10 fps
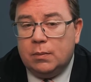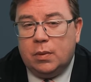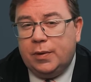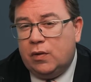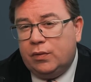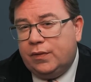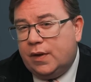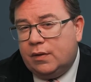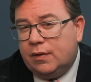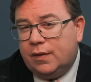but because
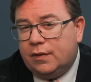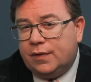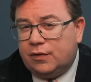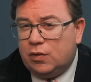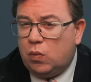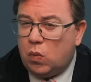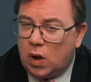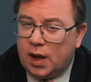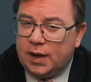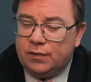there's such a
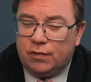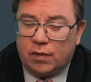wide